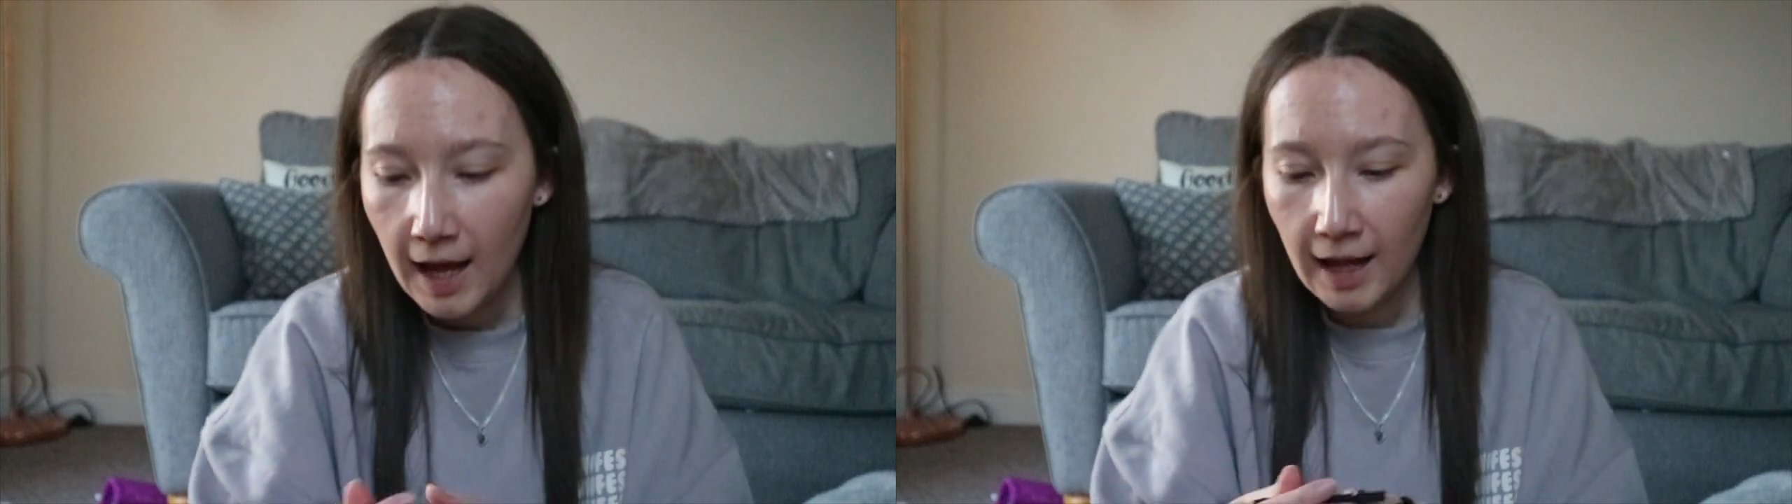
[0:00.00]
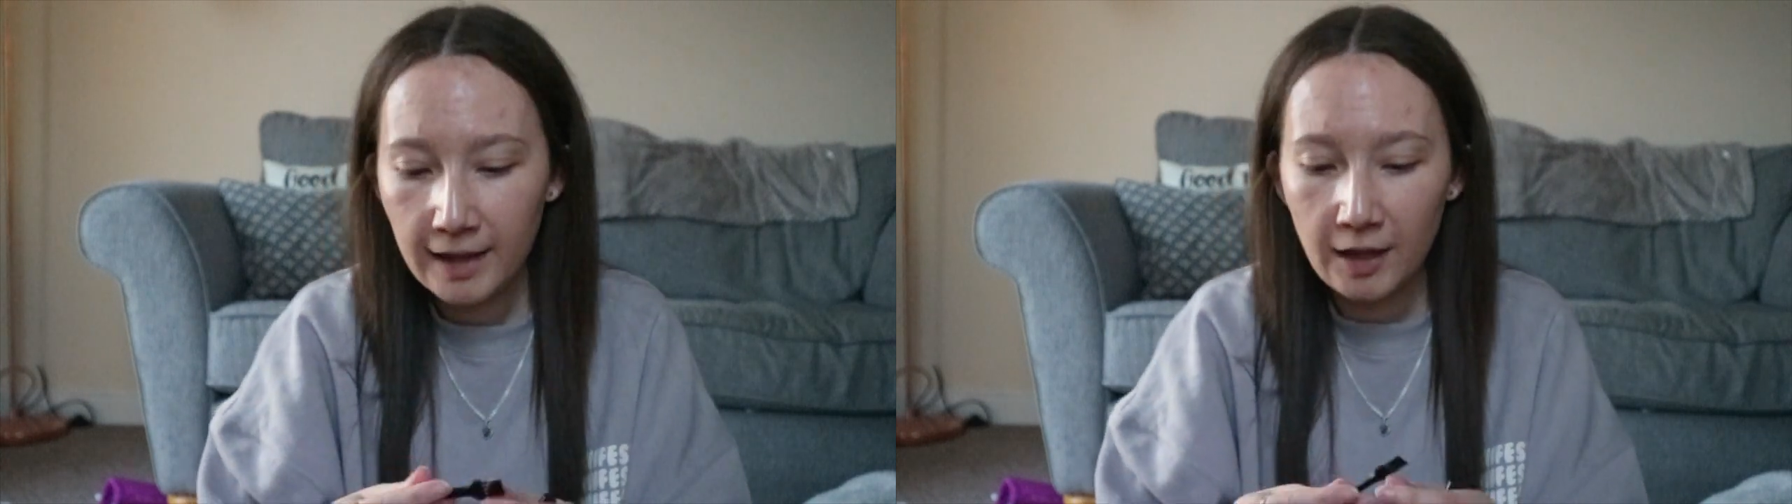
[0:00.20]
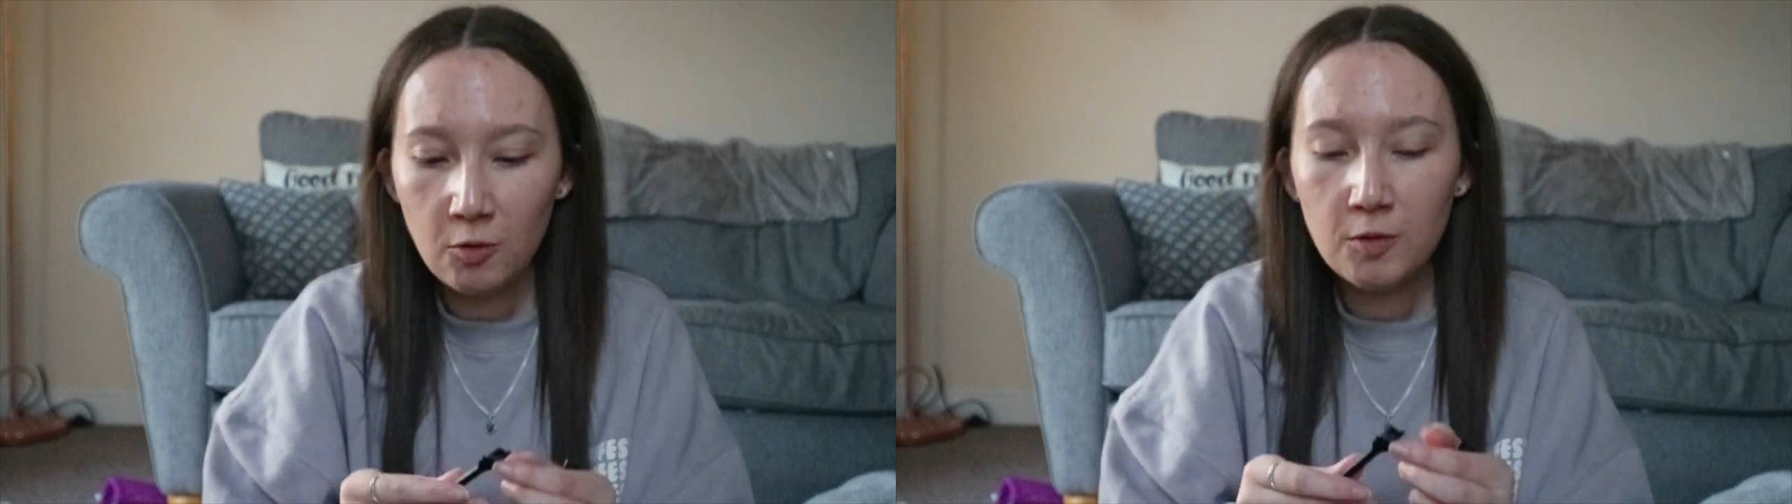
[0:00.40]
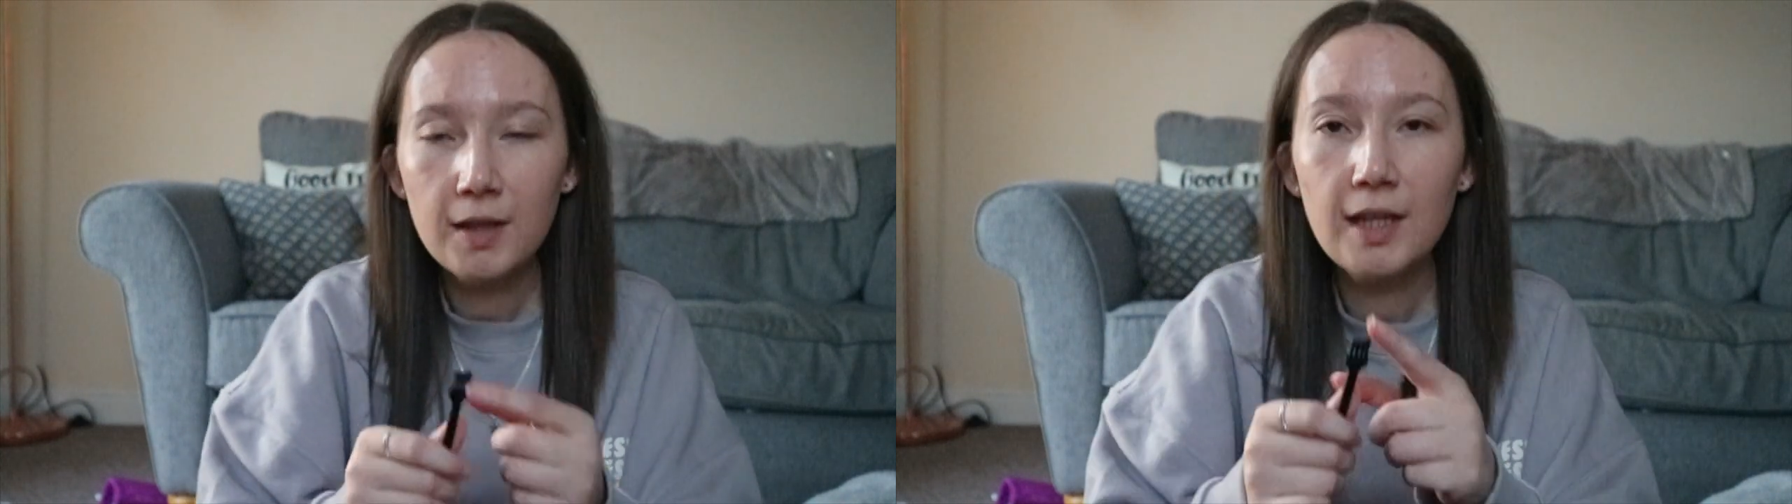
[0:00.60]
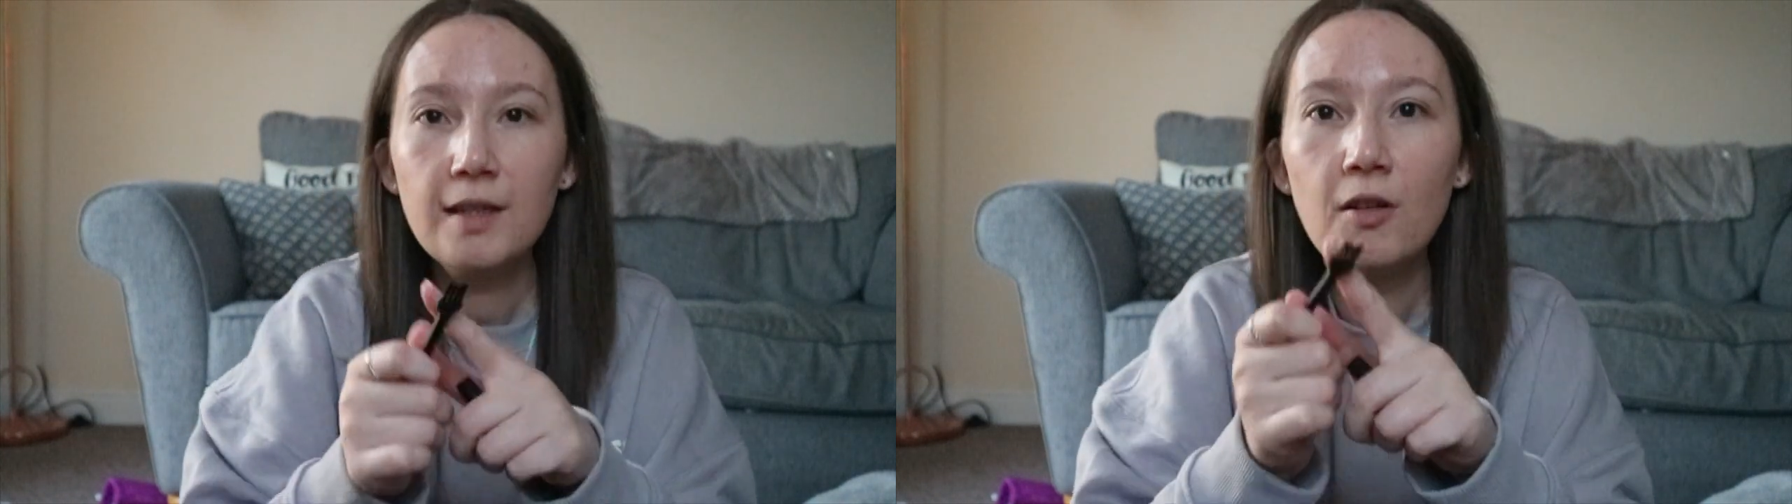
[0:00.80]
and then it comes
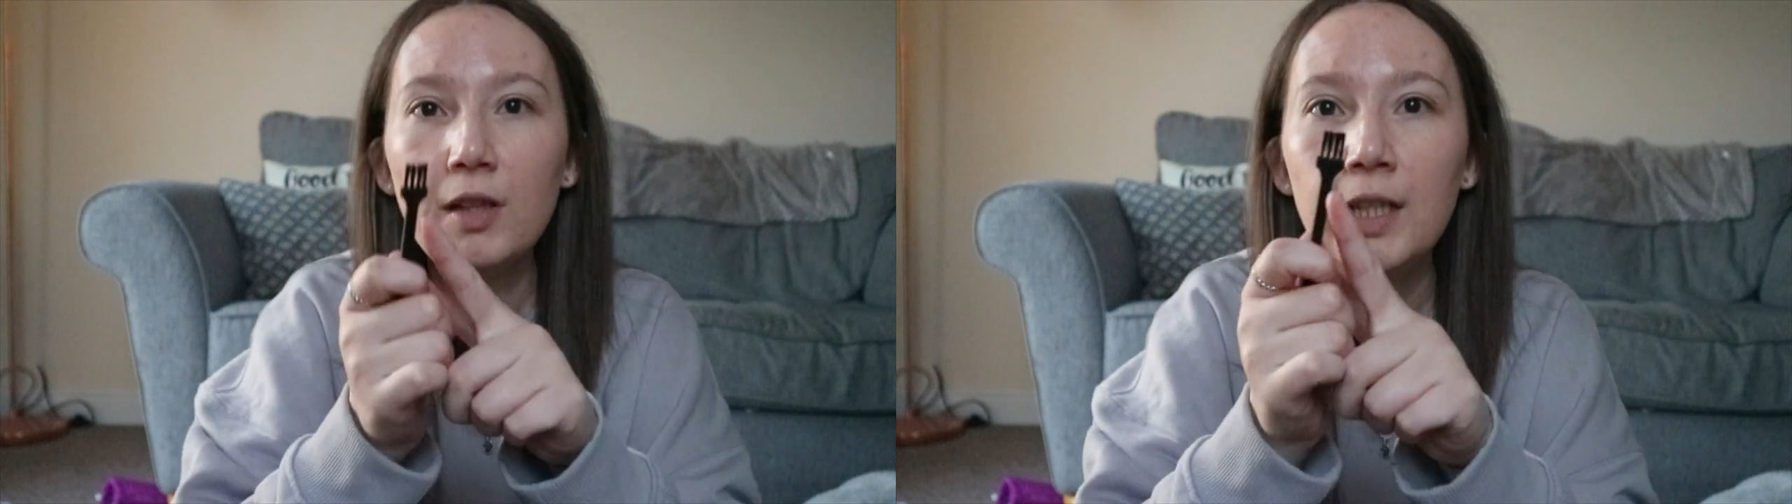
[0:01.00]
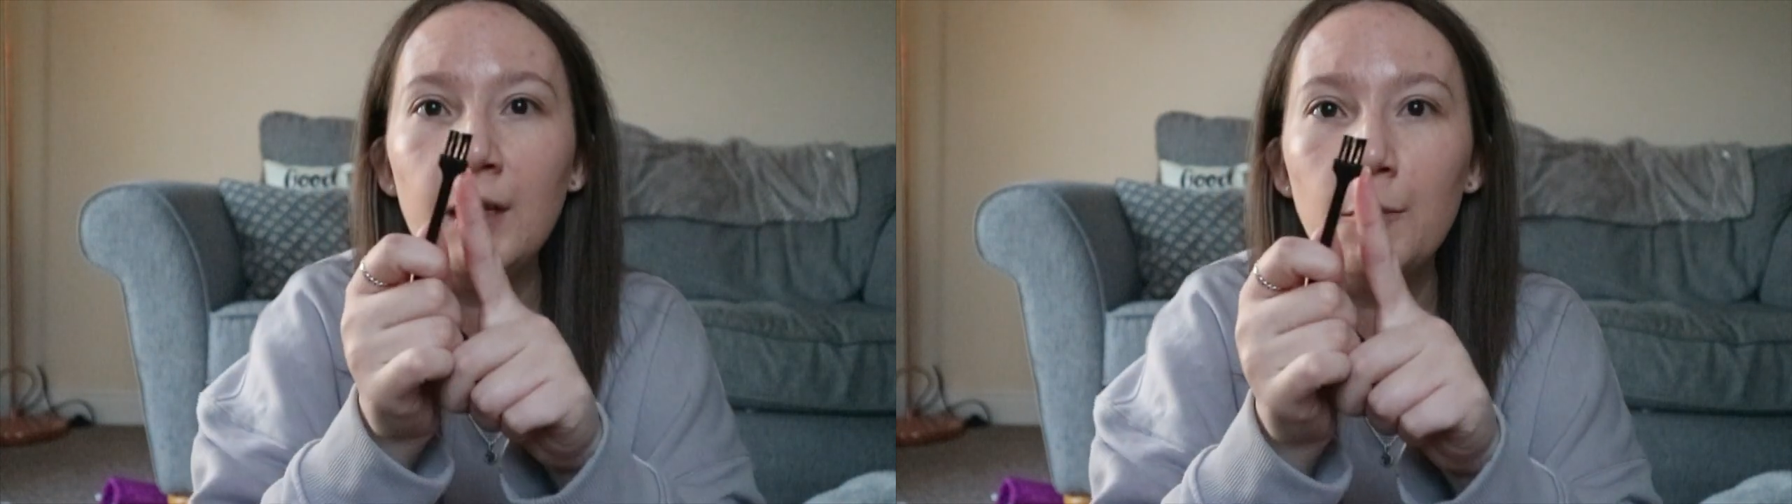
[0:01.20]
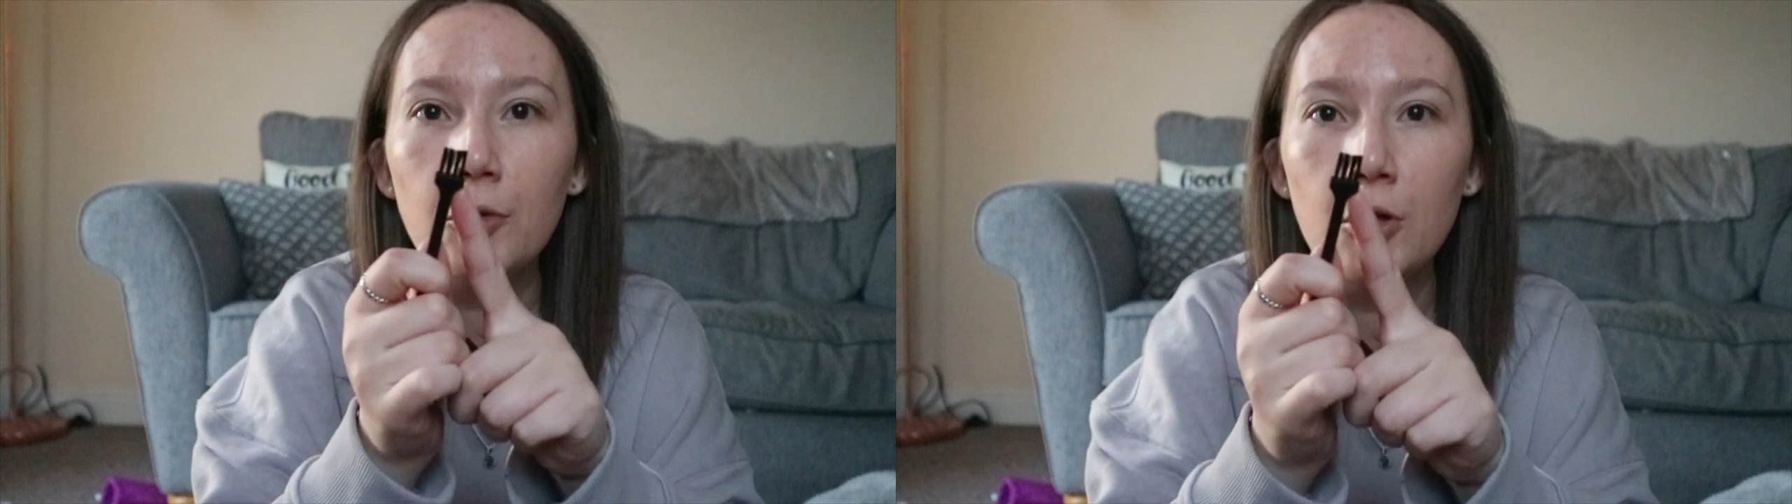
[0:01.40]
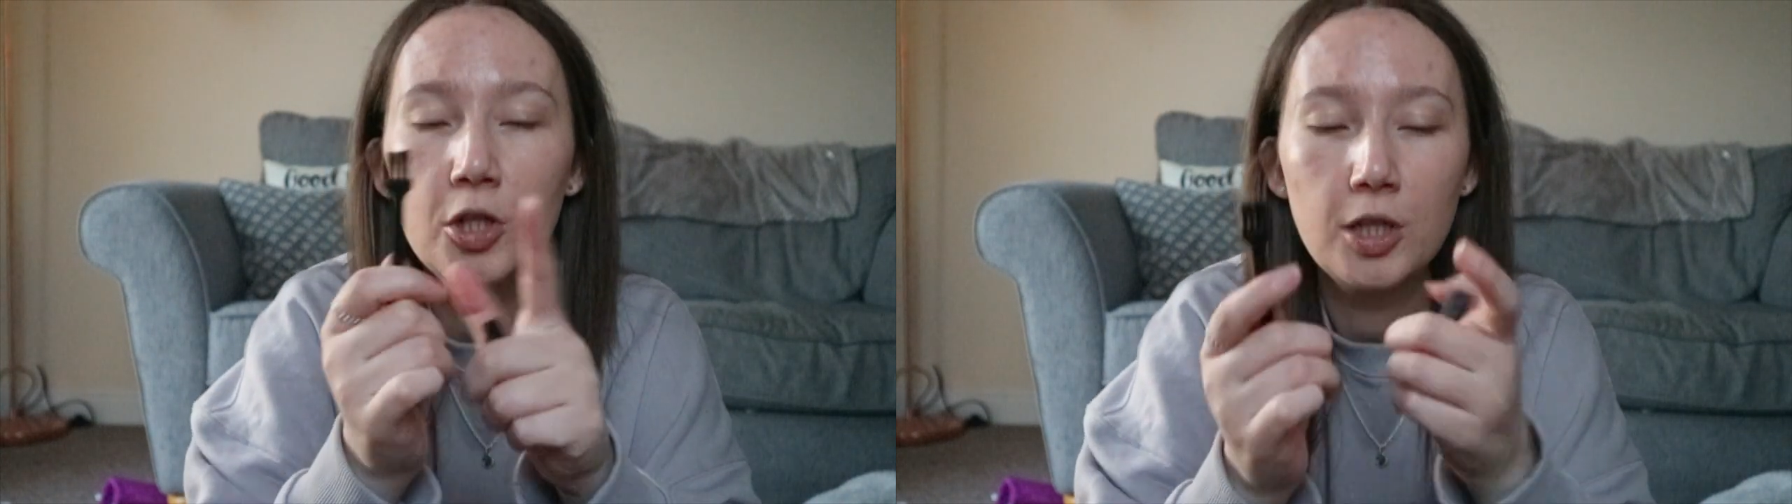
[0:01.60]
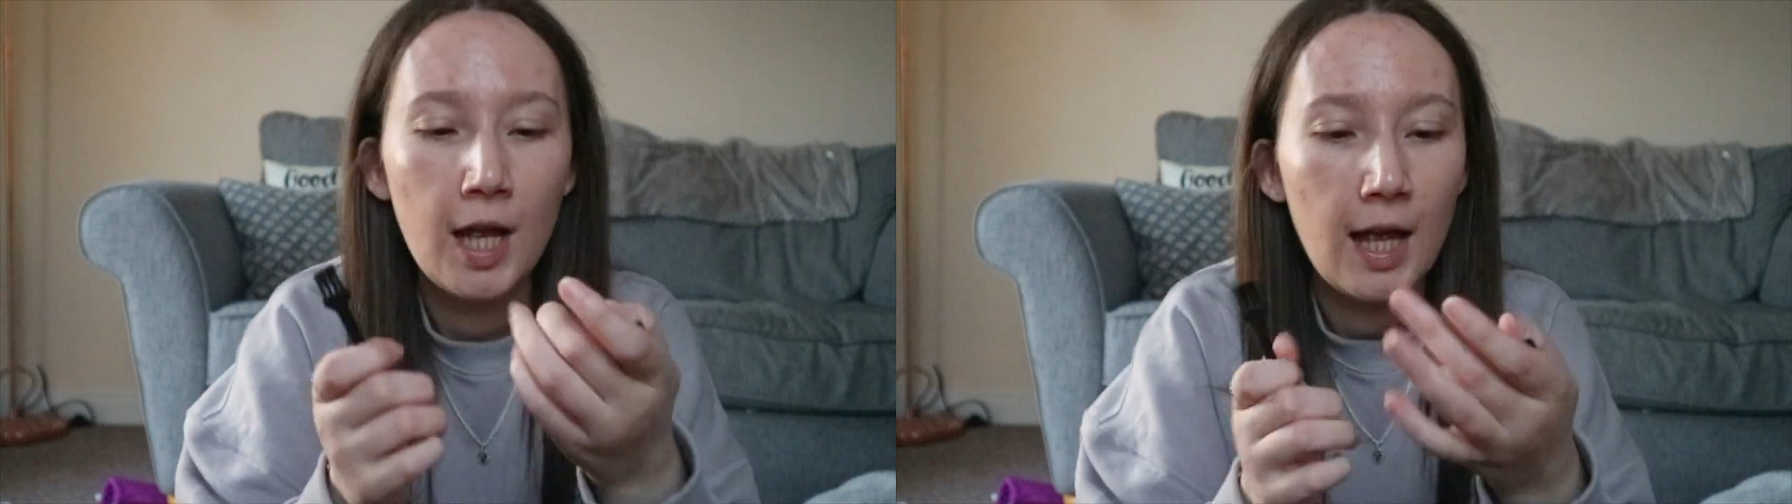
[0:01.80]
with this little cleaning
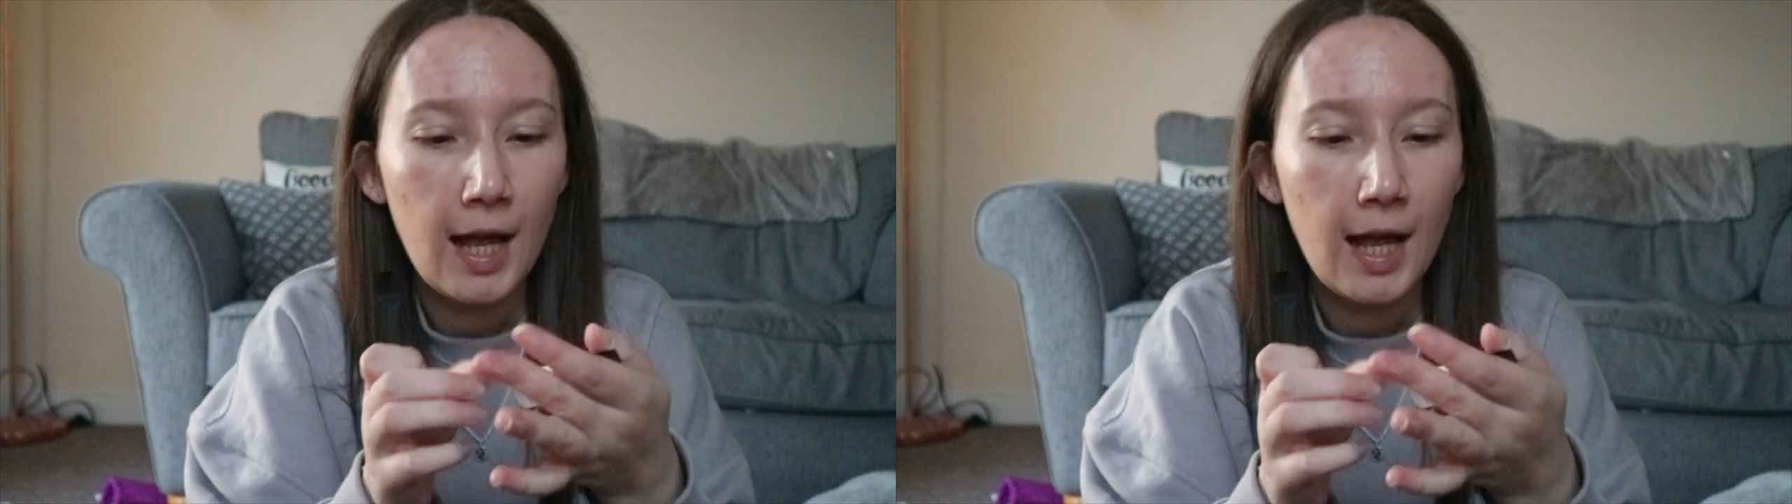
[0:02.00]
brush